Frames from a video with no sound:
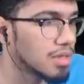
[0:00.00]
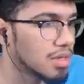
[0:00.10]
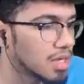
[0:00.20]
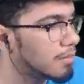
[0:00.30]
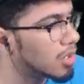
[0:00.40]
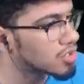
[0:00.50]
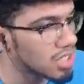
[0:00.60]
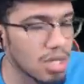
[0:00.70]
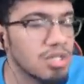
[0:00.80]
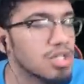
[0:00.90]
Come on.
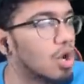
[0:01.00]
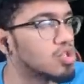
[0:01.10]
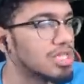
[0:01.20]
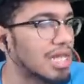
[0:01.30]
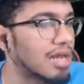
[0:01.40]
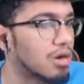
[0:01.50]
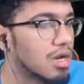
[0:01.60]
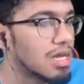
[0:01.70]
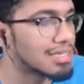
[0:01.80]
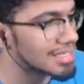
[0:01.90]
Yo, Slayer.
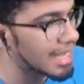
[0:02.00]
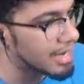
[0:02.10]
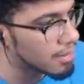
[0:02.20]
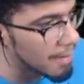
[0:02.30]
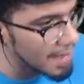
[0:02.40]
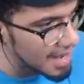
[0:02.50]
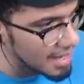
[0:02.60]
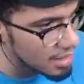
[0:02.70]
Slayer, my man.